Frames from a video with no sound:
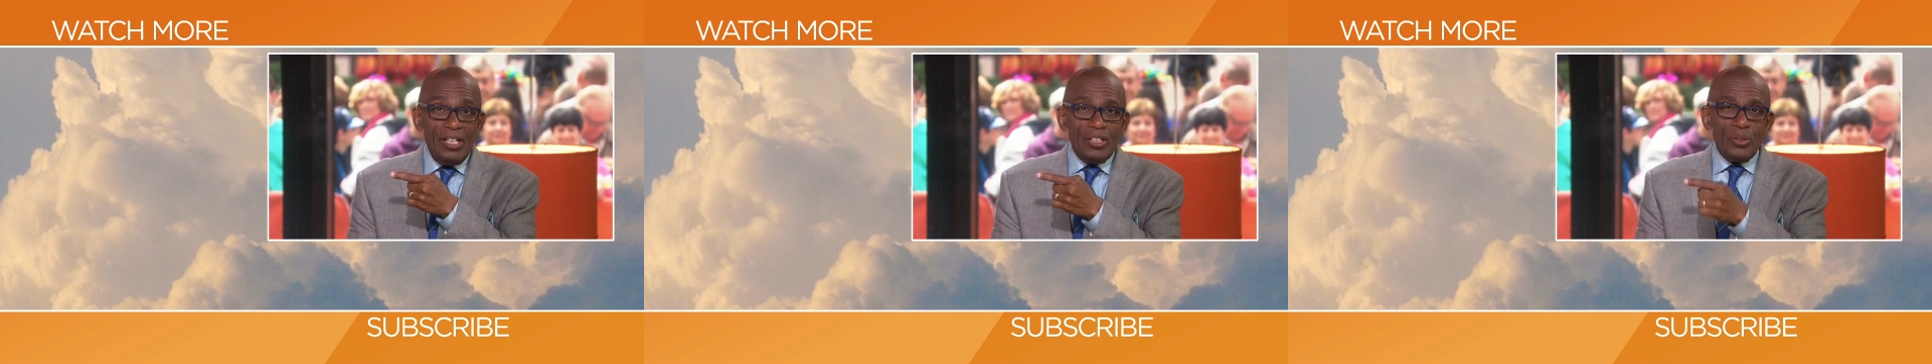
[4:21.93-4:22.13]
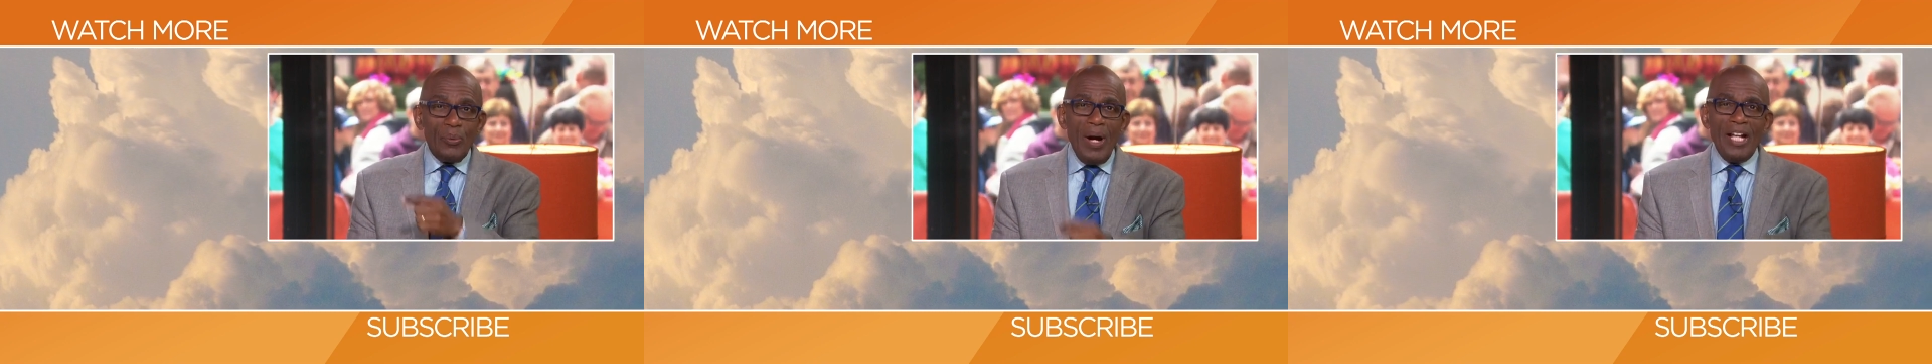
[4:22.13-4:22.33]

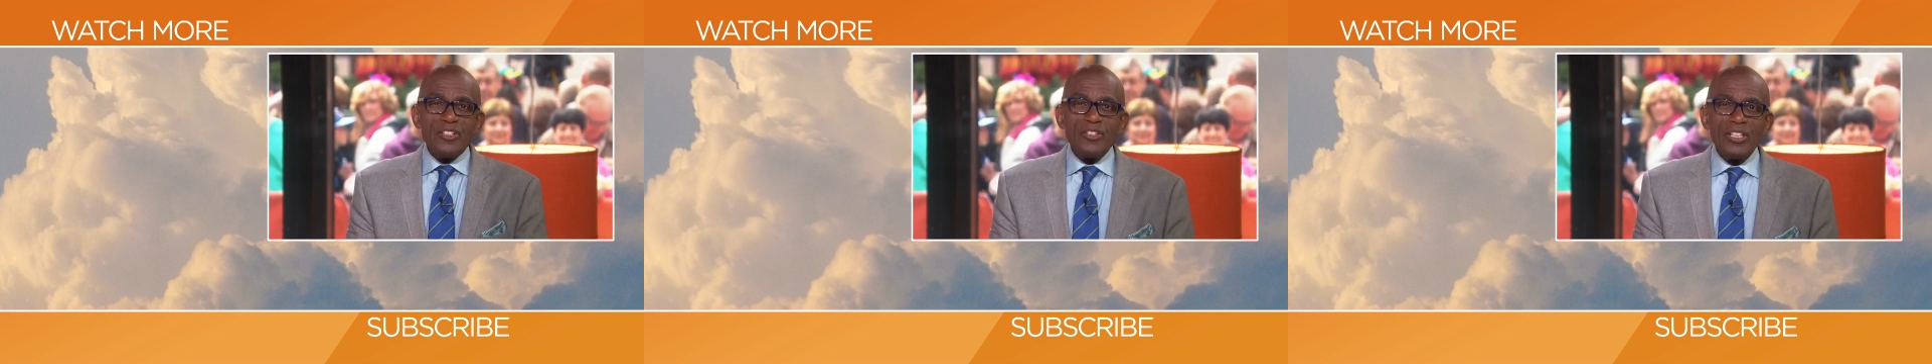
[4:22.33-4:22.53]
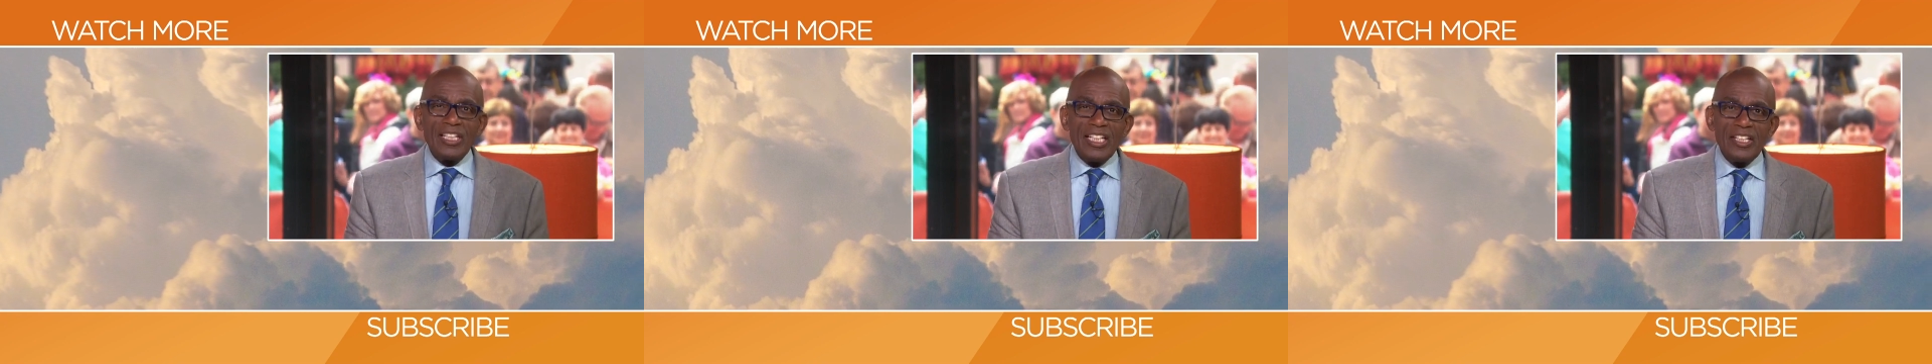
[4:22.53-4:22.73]
to
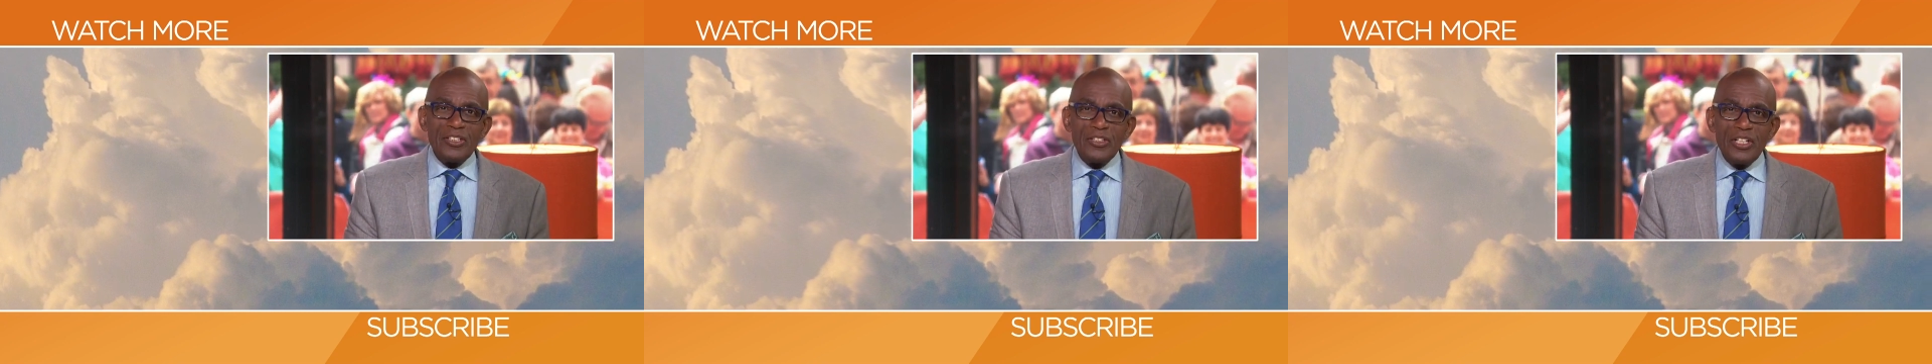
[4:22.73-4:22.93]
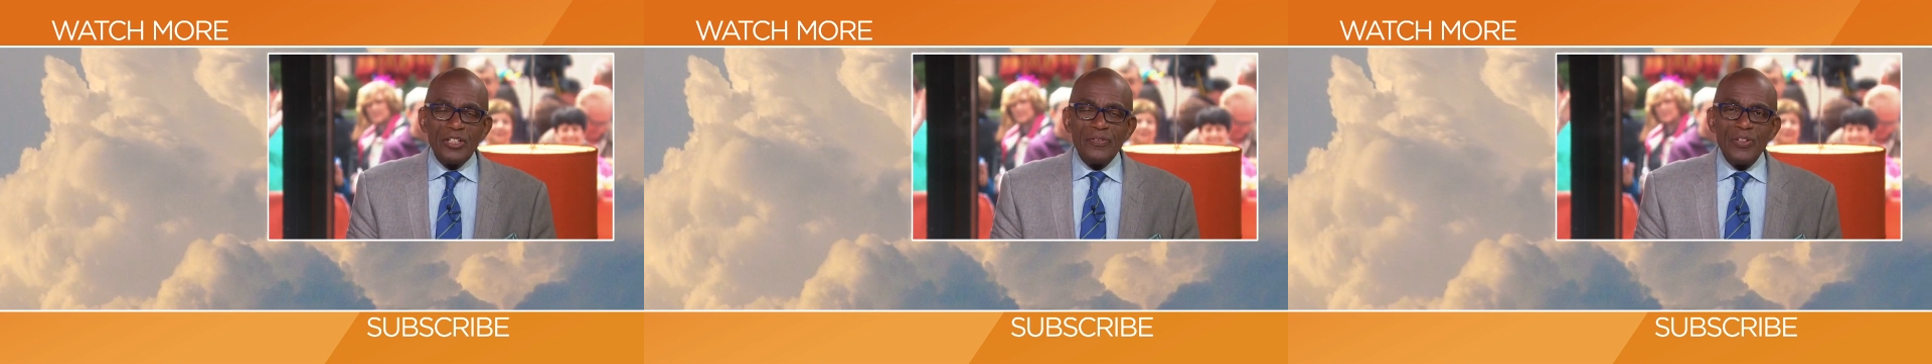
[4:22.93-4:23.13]
watch the
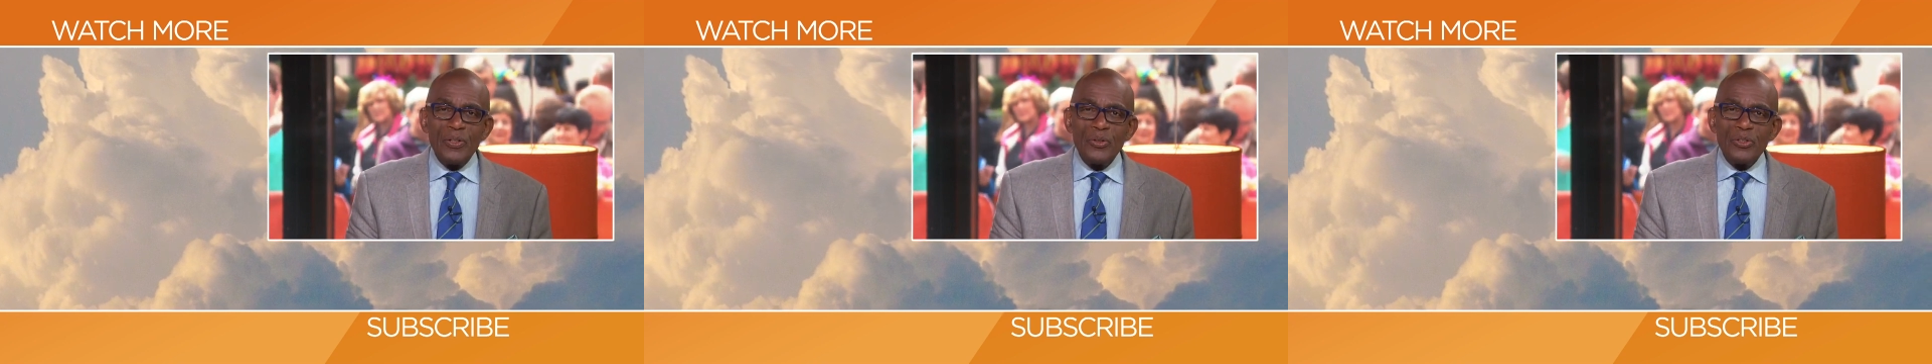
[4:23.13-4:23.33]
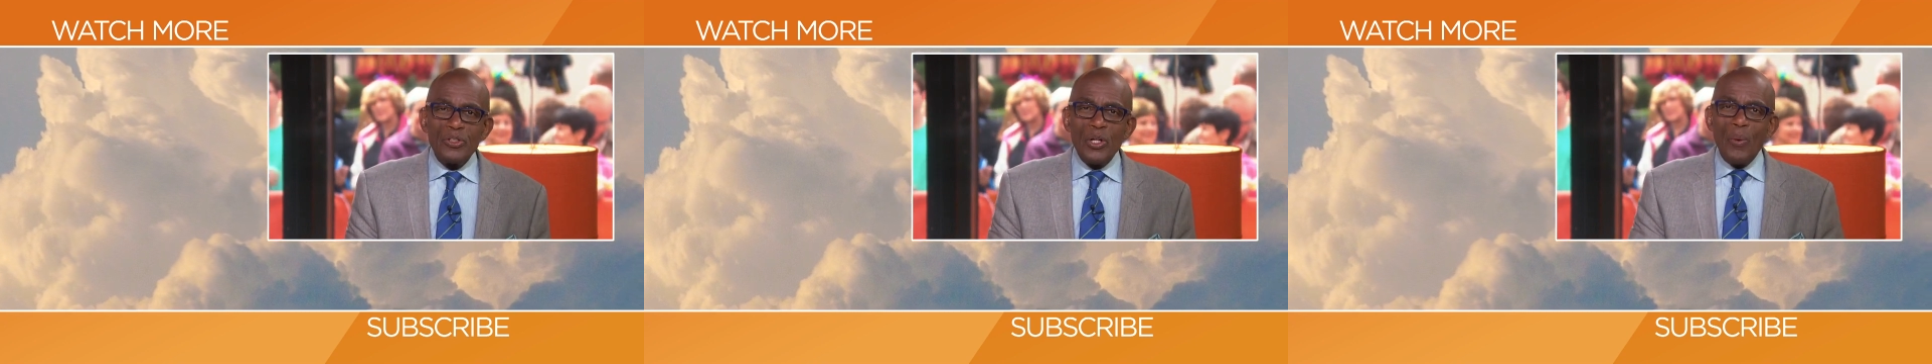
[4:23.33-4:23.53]
latest
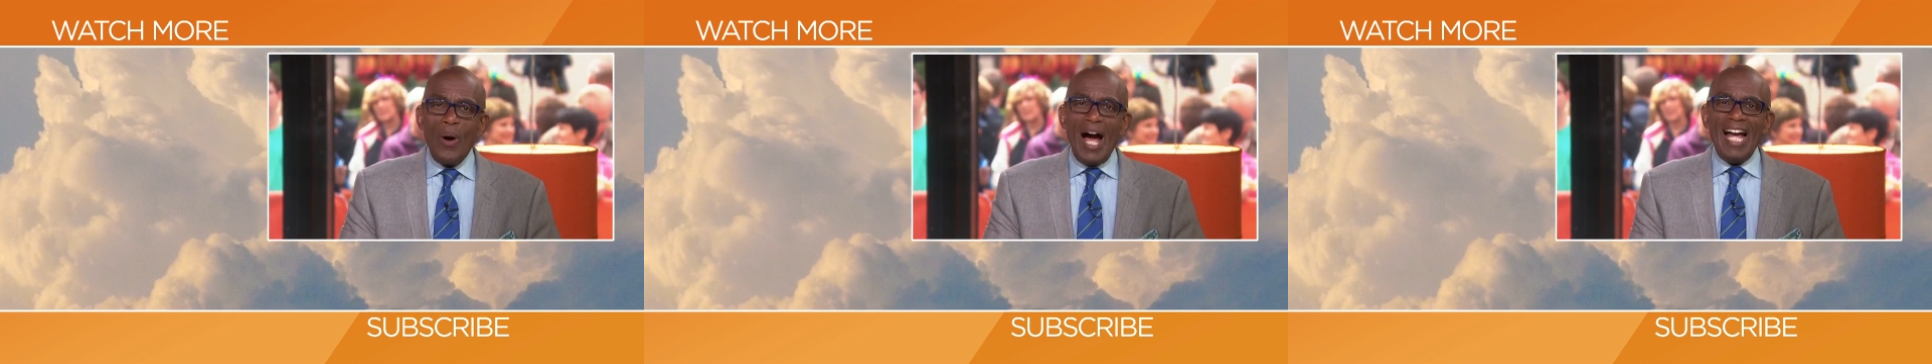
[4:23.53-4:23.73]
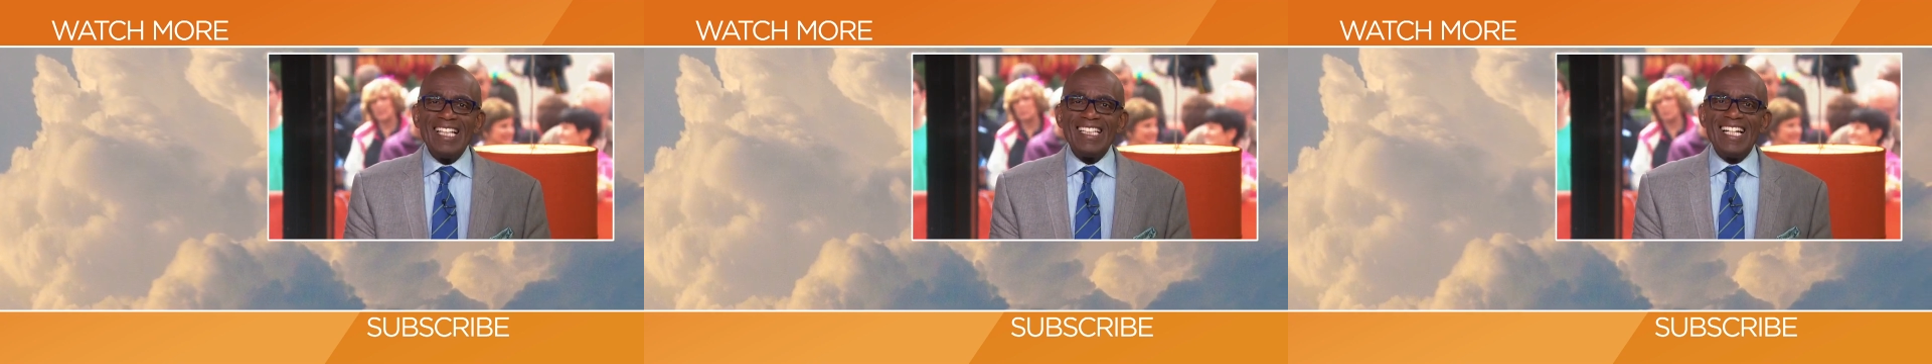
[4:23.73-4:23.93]
interviews, show
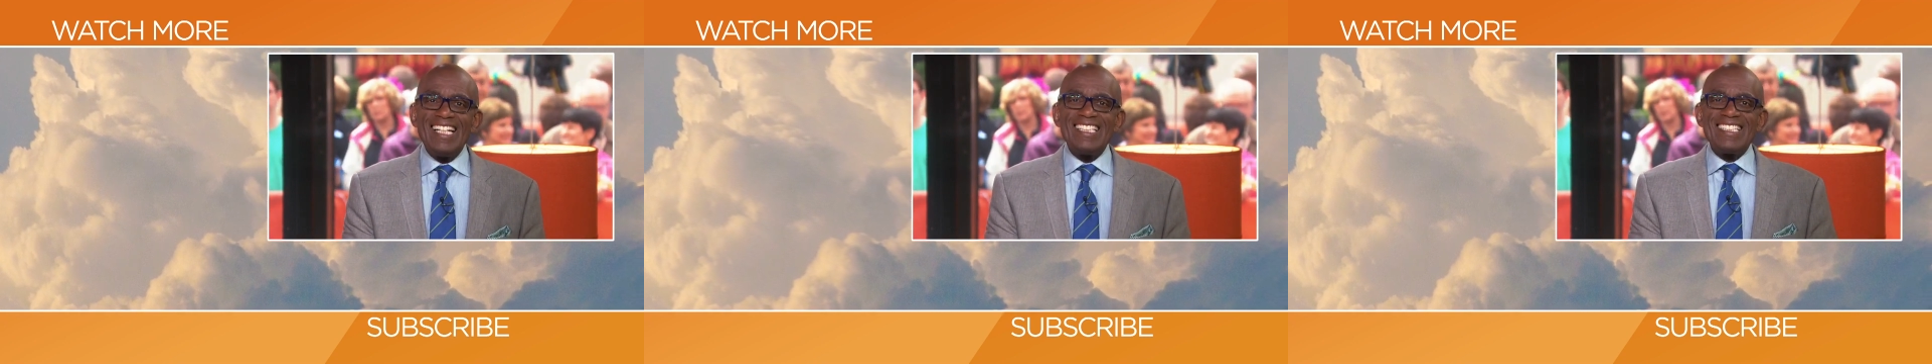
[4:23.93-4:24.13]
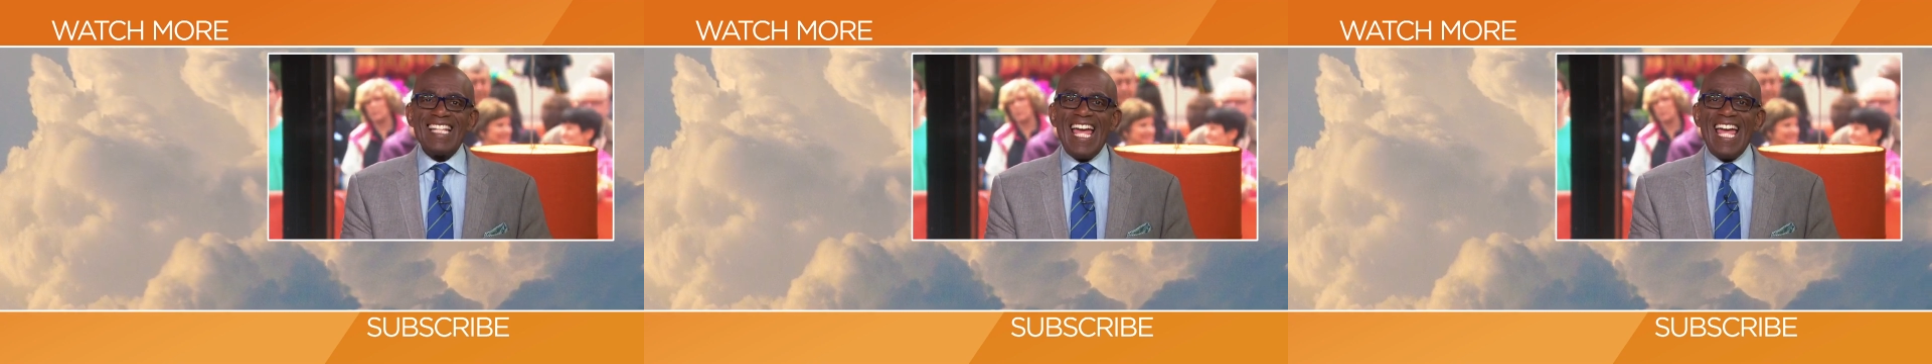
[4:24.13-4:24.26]
highlights,